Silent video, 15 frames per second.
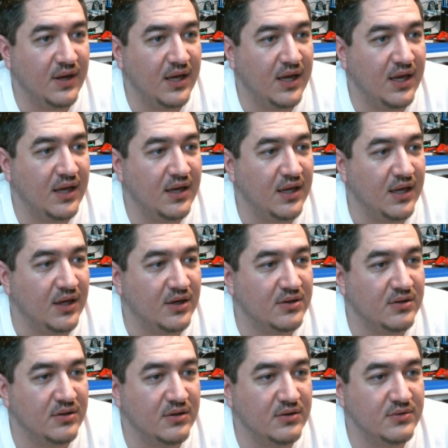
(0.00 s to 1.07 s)
ahead and
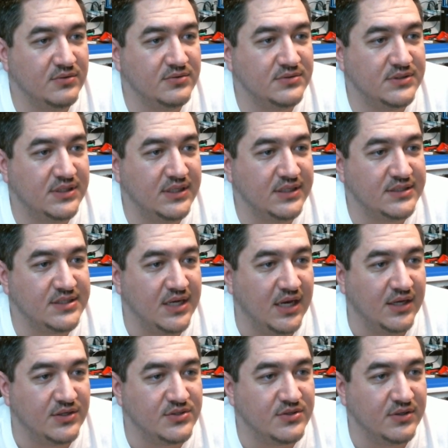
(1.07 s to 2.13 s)
close this
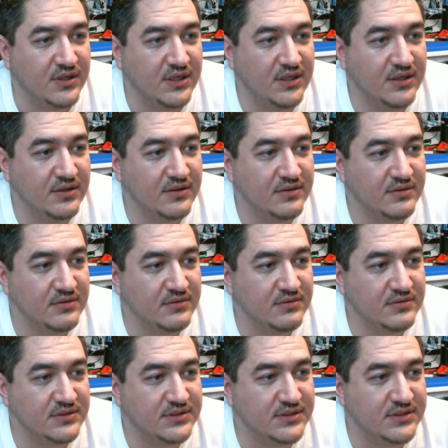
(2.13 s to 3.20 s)
entry
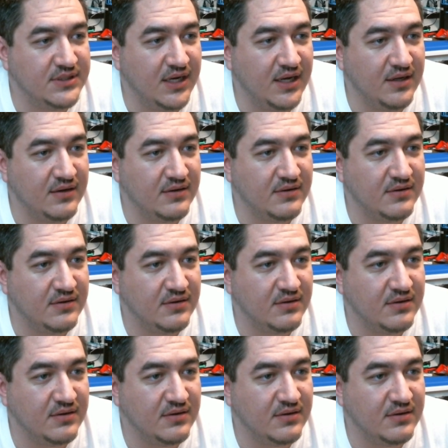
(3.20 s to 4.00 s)
set.